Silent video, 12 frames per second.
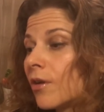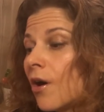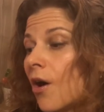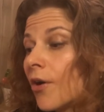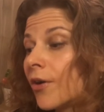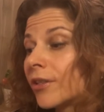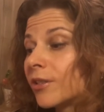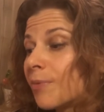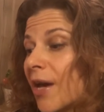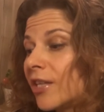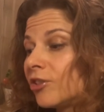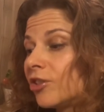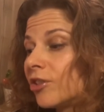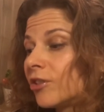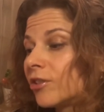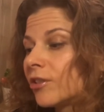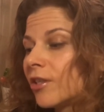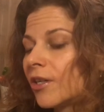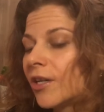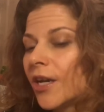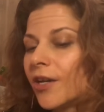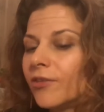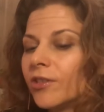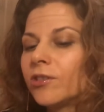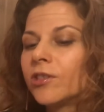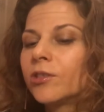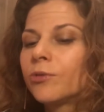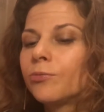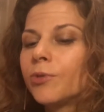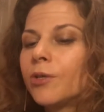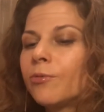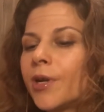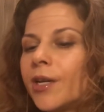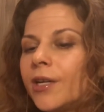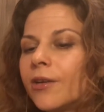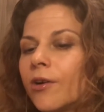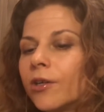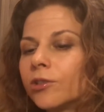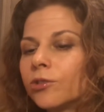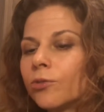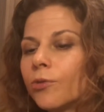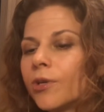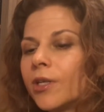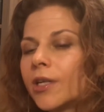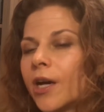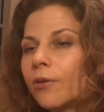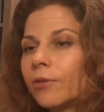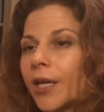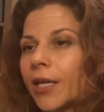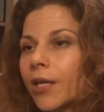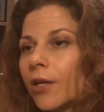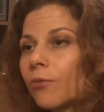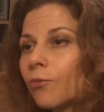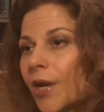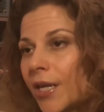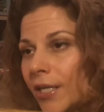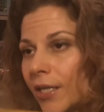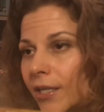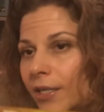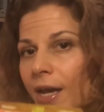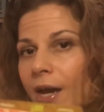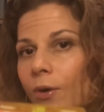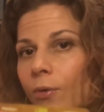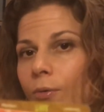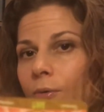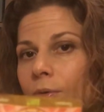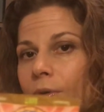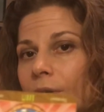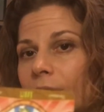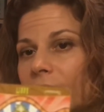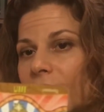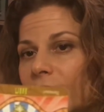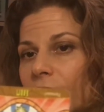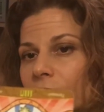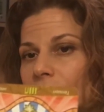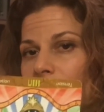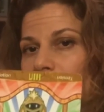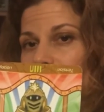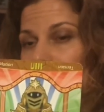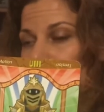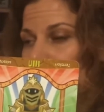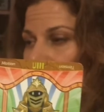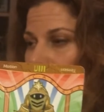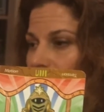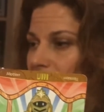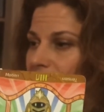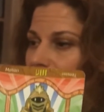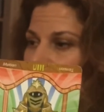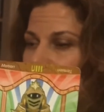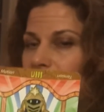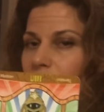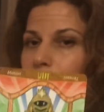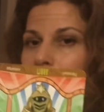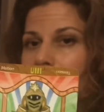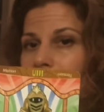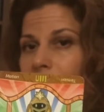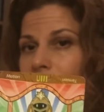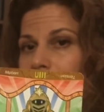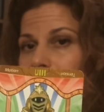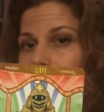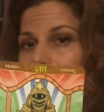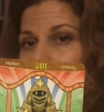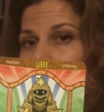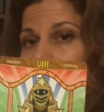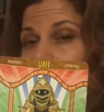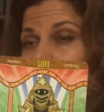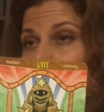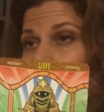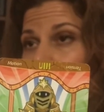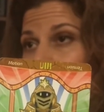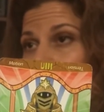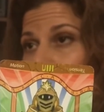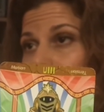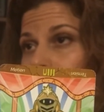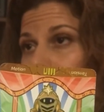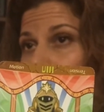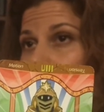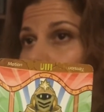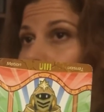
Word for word: our expansions. And this is re-rating our story now, like rating it now, giving ourselves our best life, having the pen, and allowing the inner child